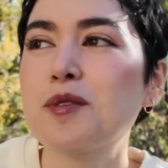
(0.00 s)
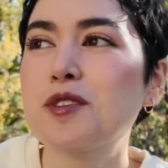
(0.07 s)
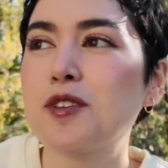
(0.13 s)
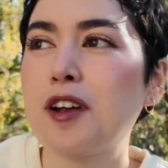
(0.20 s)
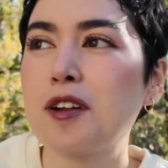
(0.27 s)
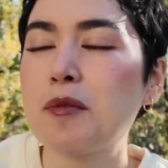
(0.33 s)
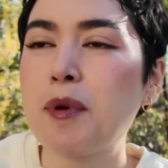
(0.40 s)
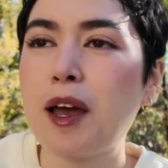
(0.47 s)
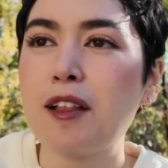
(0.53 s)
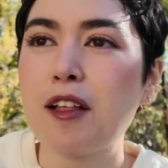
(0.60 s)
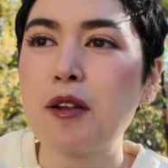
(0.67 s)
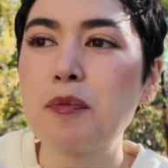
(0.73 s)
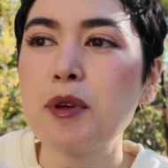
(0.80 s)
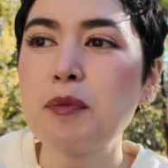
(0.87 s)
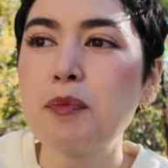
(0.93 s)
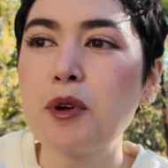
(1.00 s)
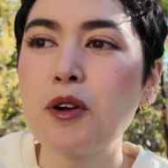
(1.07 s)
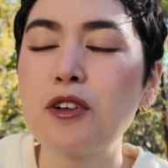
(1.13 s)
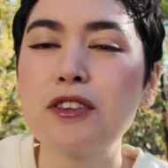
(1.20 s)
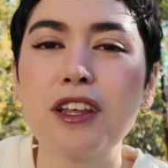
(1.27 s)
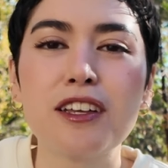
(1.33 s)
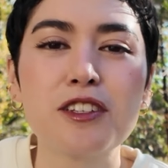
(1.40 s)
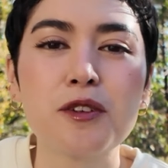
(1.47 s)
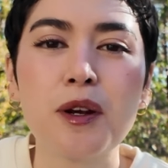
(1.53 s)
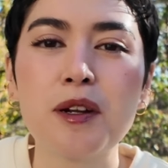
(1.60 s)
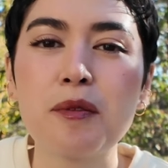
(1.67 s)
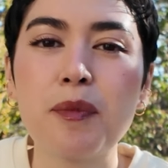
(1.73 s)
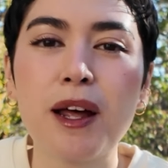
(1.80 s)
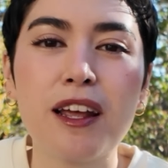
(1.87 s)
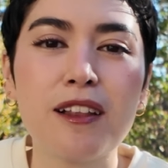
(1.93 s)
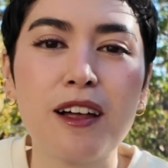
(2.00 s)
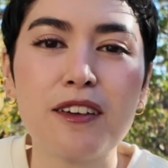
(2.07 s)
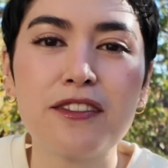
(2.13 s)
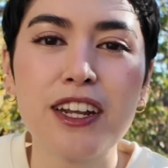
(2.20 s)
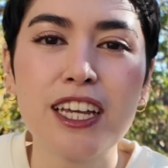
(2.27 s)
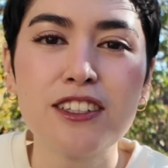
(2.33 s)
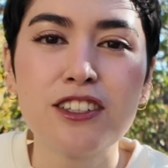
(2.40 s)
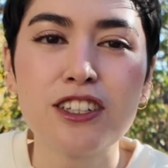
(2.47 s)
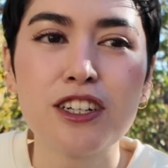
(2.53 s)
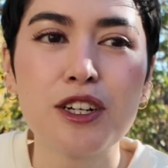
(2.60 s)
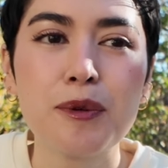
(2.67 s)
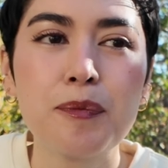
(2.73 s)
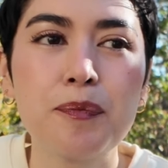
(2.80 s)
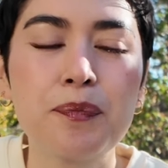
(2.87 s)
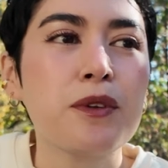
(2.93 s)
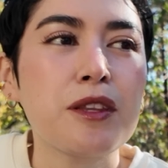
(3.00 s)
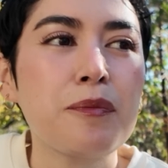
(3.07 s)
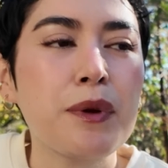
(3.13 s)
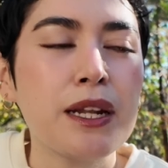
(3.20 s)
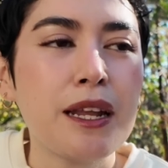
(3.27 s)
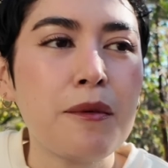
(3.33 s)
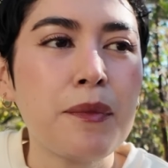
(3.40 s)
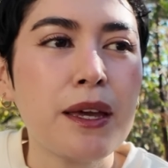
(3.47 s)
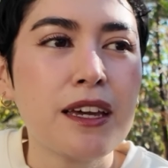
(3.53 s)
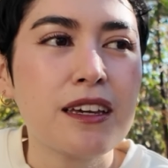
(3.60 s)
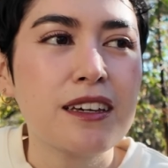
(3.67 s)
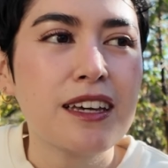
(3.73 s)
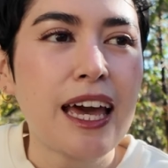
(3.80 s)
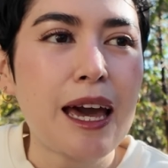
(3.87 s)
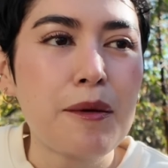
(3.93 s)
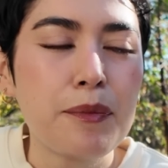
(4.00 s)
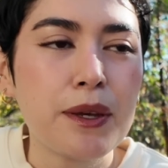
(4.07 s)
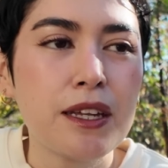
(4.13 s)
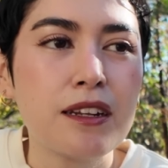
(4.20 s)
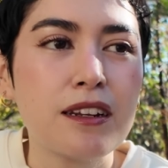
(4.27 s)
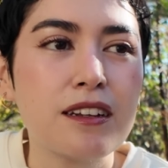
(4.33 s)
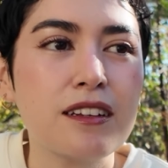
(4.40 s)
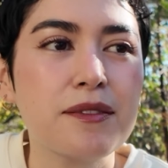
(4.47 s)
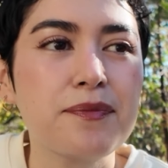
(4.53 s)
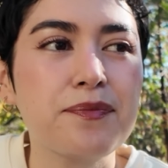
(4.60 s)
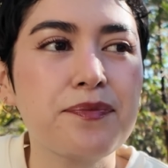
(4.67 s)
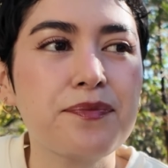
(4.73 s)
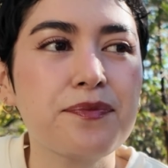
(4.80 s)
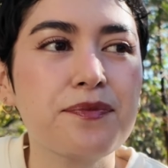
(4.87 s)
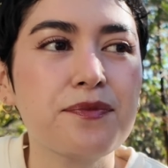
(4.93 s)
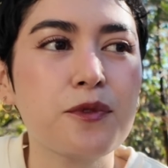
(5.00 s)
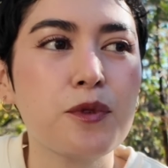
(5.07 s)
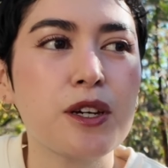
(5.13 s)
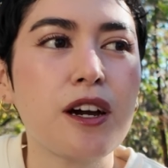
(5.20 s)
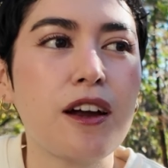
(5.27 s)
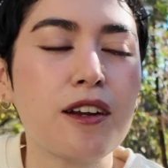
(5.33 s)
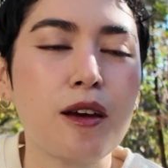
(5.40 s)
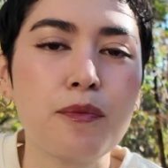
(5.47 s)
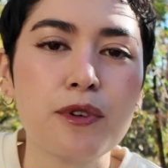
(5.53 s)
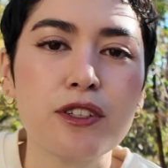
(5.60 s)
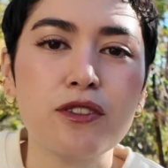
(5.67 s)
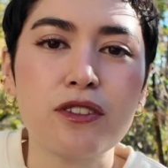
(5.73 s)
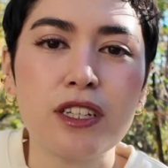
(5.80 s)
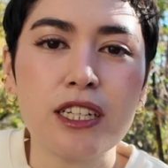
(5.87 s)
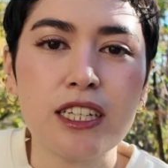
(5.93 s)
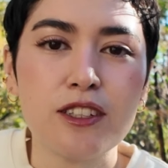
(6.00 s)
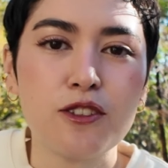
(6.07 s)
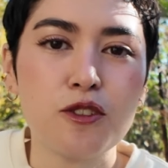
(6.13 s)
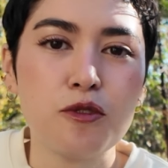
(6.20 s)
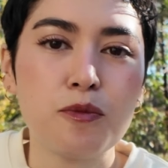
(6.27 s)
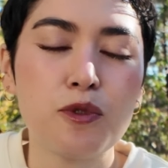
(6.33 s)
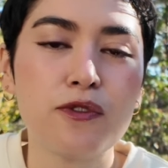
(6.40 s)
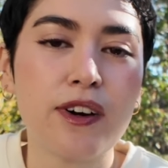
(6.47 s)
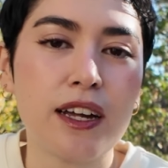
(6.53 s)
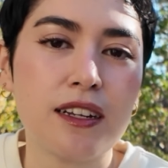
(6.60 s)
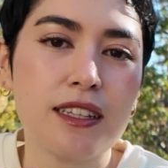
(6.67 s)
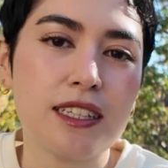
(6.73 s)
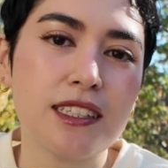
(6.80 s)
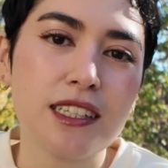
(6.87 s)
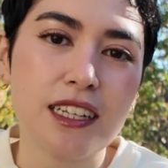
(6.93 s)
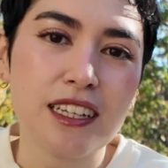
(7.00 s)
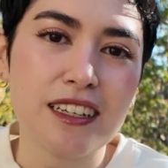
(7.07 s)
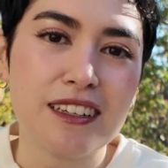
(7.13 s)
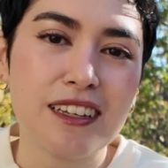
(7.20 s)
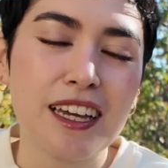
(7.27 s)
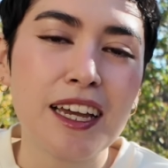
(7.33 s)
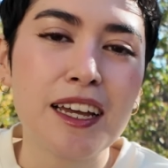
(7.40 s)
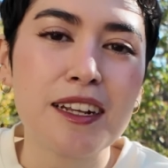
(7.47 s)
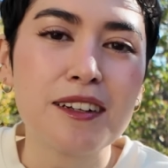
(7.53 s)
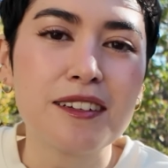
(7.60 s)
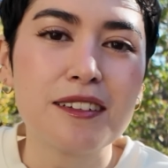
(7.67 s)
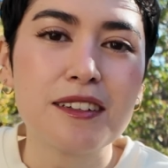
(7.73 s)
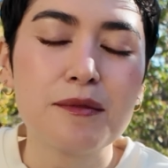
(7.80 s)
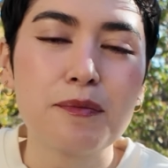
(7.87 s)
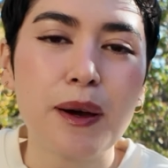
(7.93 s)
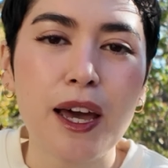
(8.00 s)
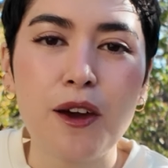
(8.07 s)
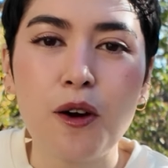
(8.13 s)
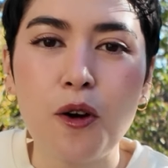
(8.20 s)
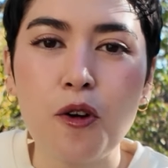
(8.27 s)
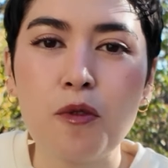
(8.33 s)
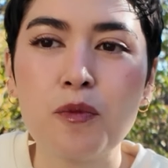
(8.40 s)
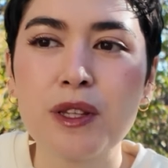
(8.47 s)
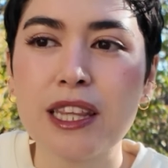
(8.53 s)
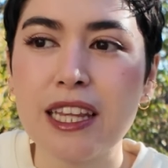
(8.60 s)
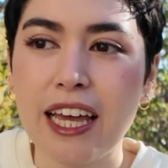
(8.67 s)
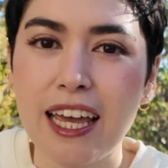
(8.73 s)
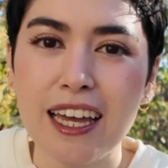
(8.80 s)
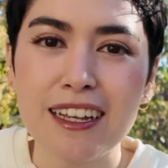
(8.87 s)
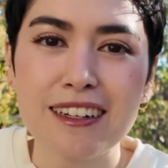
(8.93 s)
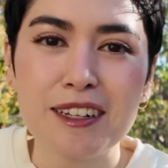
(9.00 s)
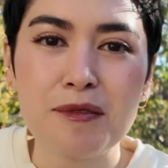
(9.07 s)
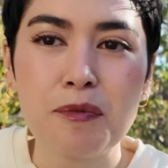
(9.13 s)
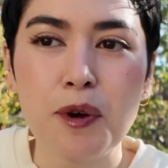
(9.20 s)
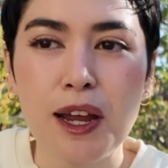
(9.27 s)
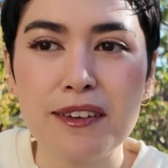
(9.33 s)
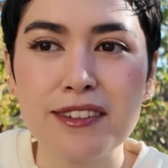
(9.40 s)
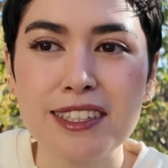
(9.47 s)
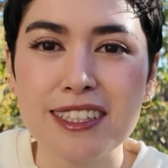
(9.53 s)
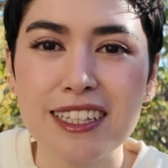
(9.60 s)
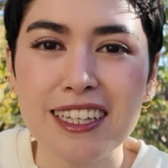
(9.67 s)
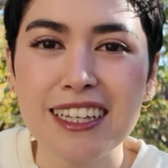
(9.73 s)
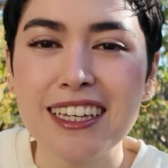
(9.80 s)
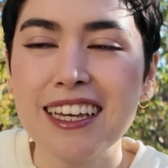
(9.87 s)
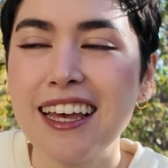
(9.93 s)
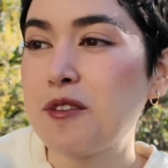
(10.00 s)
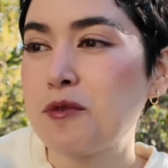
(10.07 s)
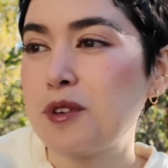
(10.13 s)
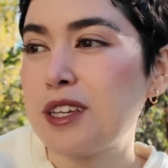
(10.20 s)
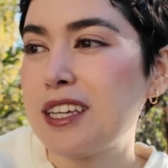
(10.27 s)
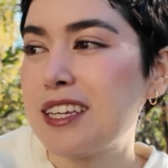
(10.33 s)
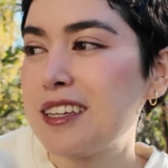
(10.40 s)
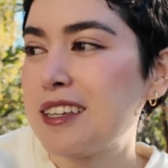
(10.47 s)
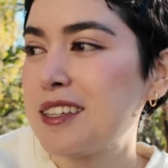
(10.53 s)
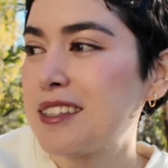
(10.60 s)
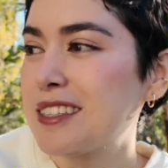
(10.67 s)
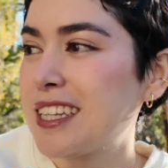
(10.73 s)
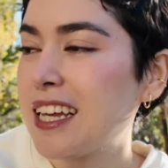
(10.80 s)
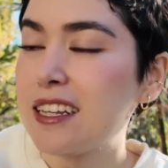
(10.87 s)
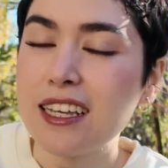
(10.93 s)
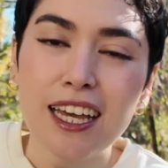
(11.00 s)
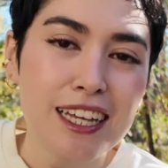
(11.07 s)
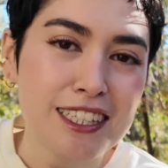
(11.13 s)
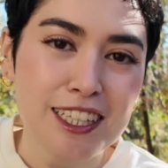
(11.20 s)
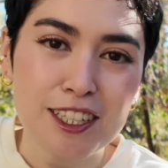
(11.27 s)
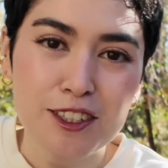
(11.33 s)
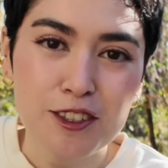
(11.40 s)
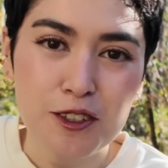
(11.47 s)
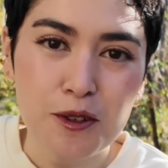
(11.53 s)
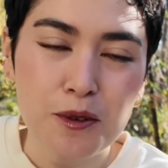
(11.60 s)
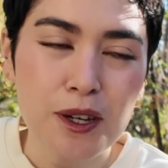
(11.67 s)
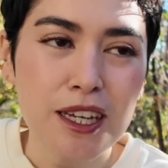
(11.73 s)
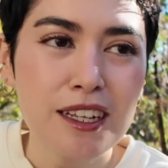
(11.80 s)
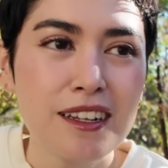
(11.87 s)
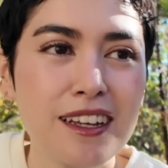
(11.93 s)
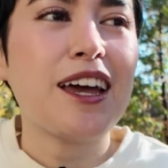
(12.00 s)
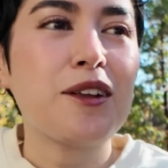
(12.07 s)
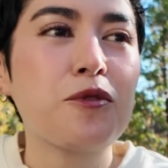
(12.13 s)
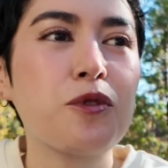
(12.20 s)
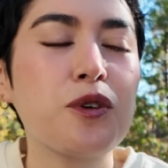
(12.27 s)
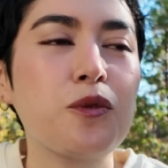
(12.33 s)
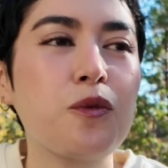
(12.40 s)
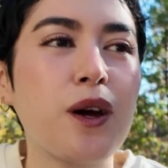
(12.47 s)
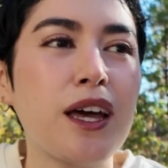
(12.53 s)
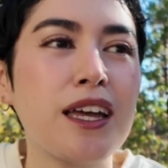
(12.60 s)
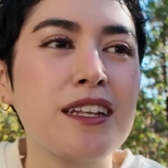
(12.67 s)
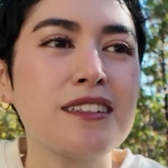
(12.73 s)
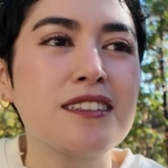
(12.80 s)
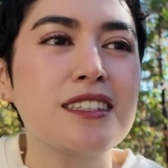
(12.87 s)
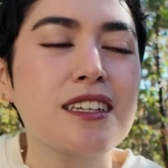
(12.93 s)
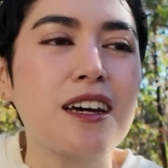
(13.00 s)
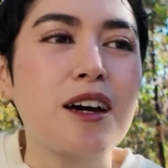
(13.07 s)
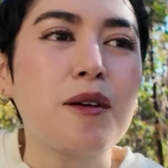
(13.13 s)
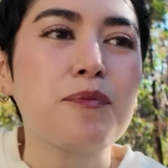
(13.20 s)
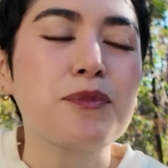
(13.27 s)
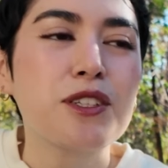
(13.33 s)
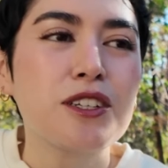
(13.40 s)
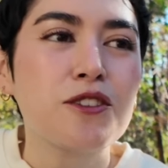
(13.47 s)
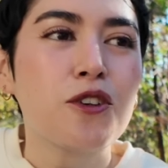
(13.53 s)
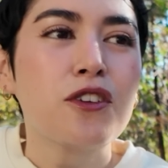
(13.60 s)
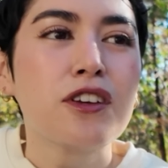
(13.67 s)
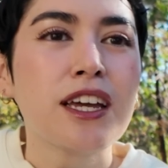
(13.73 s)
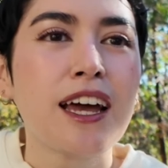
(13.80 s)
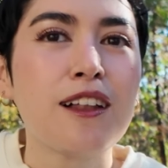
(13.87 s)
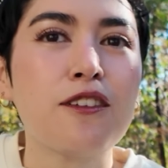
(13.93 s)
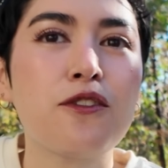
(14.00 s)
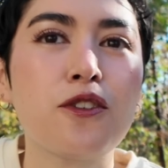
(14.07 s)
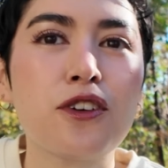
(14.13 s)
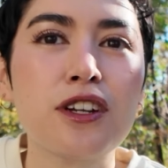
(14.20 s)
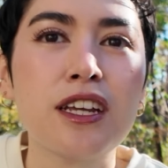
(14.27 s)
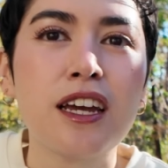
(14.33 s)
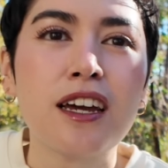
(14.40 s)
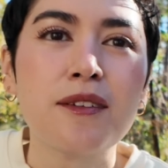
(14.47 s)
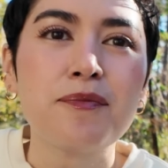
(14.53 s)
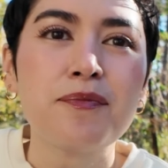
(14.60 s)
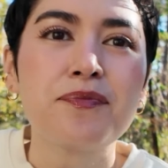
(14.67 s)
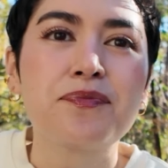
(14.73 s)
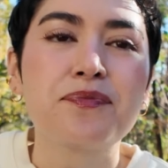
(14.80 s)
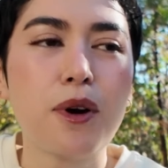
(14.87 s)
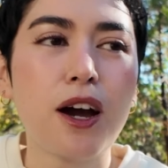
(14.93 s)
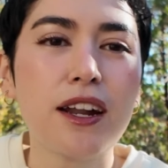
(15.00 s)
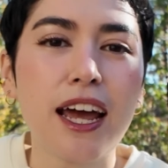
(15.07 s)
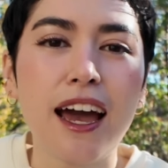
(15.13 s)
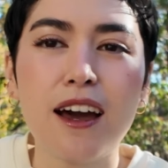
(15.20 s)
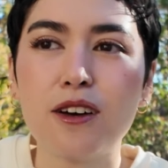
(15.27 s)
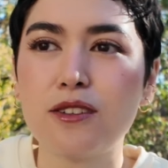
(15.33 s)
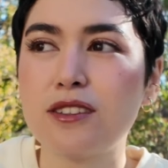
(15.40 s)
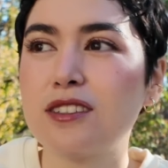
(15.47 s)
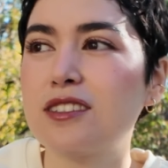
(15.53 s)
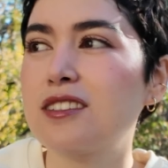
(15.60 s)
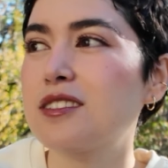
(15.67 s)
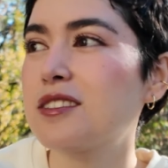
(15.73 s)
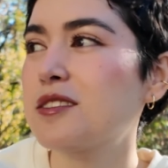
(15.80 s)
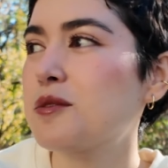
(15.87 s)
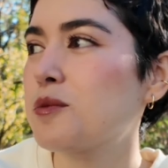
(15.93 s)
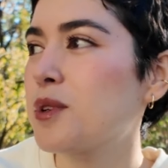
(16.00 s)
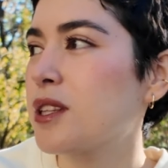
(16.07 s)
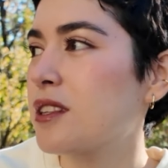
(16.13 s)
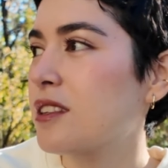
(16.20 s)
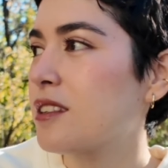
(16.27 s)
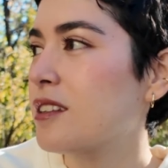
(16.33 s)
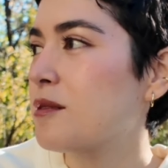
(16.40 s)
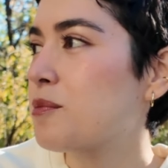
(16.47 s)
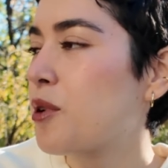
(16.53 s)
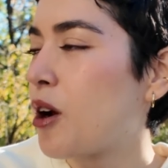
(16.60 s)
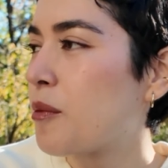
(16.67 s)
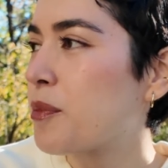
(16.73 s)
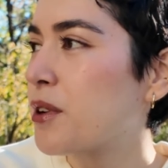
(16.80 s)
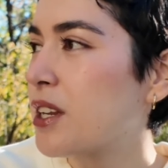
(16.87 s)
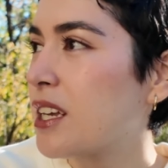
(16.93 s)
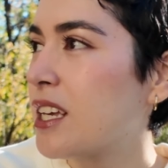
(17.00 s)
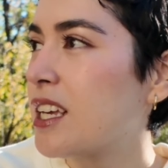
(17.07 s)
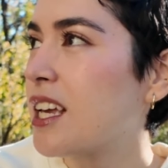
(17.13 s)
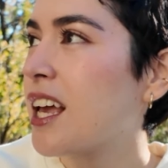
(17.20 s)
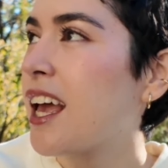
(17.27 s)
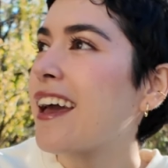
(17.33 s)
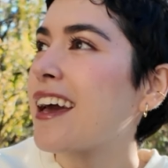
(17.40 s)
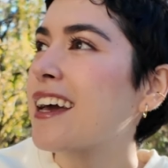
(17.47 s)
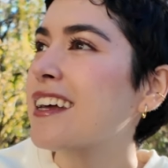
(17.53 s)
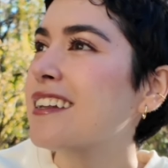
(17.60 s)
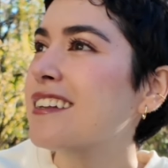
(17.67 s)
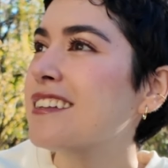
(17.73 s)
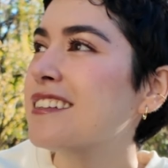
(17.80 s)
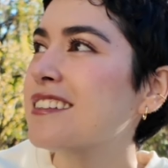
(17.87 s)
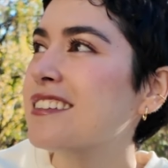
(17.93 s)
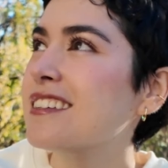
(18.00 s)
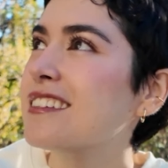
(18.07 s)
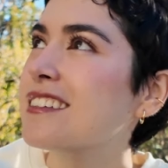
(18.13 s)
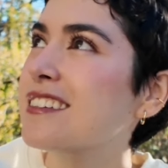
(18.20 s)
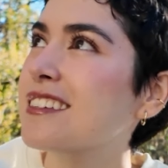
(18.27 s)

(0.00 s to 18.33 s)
surrounded by a lot of people, not surrounded by a lot of nature. But when the pandemic happened, we got an opportunity to move out of the city, and buy a home with land and privacy. And we said, yes, let's do it. And we went up to Northern California, bought a house with property and